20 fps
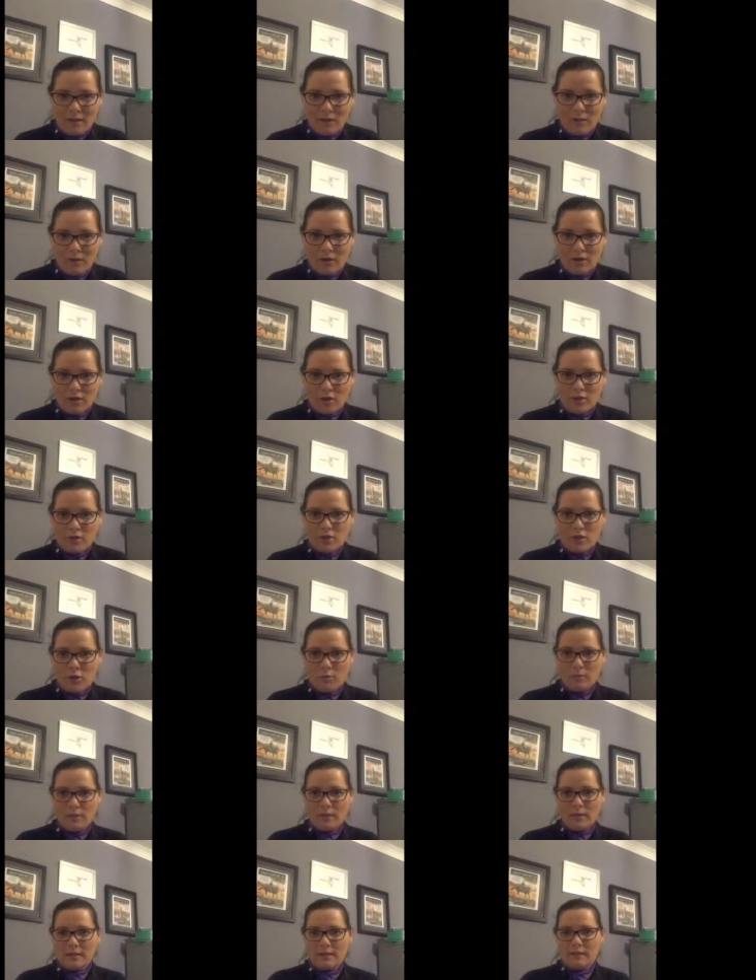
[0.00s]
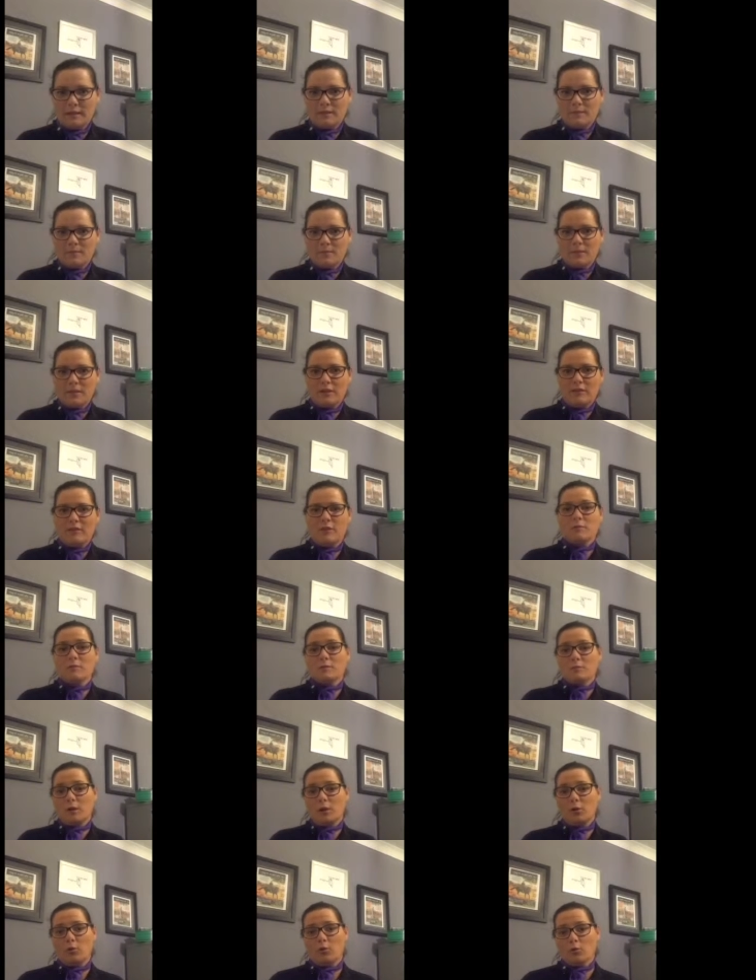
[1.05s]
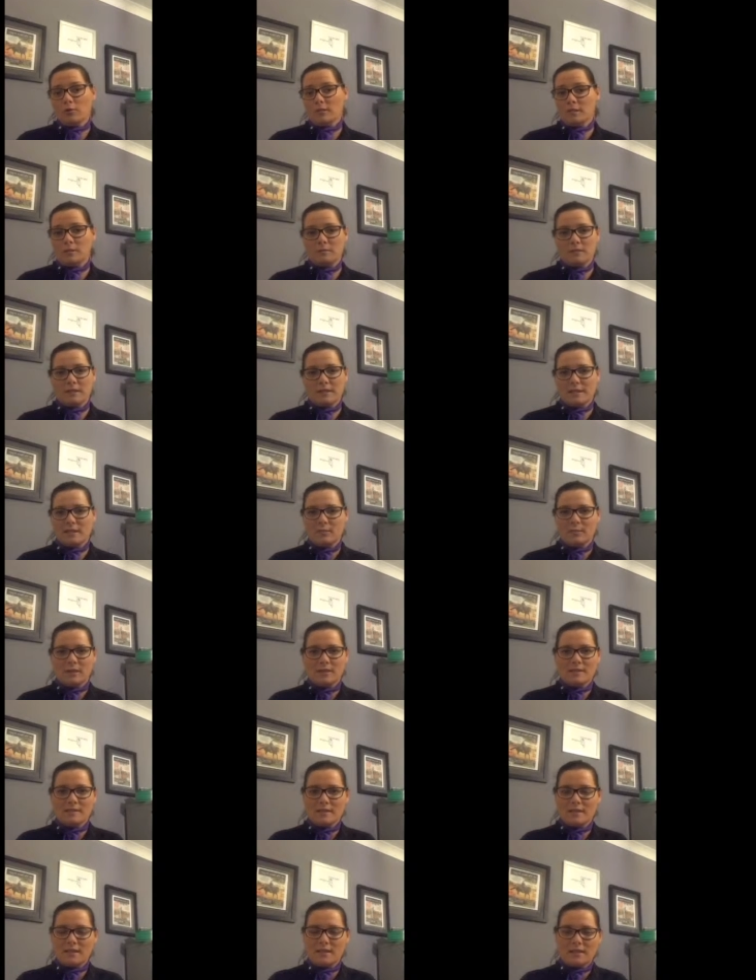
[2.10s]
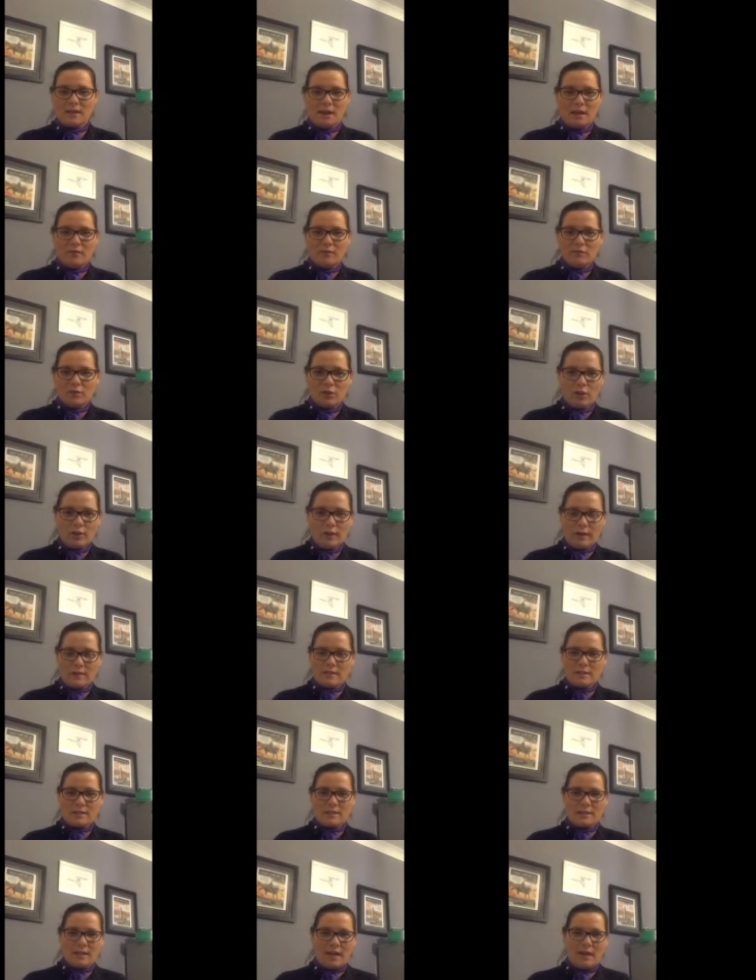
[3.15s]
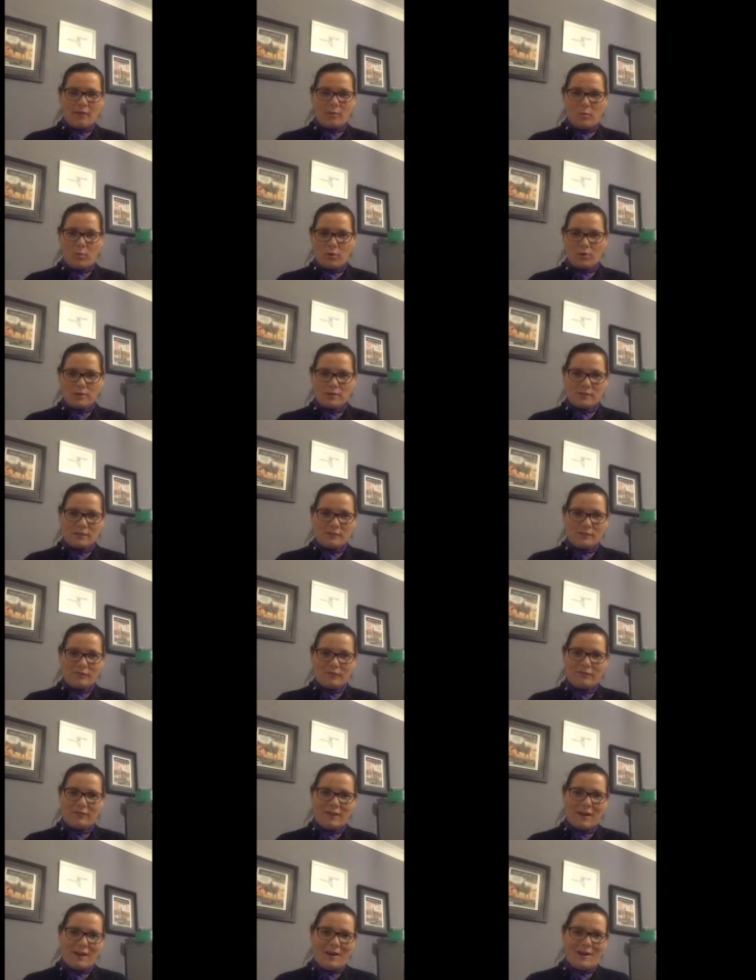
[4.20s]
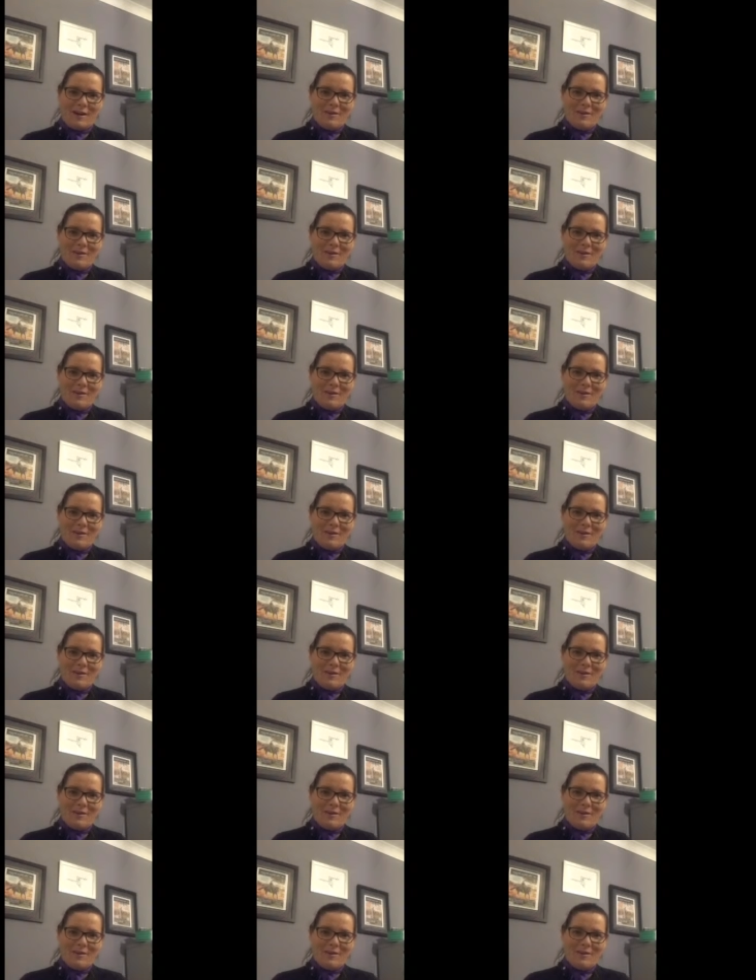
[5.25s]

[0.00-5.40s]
One guy told me if he was my horse, he would kick me. See, you know, that doesn't have a positive,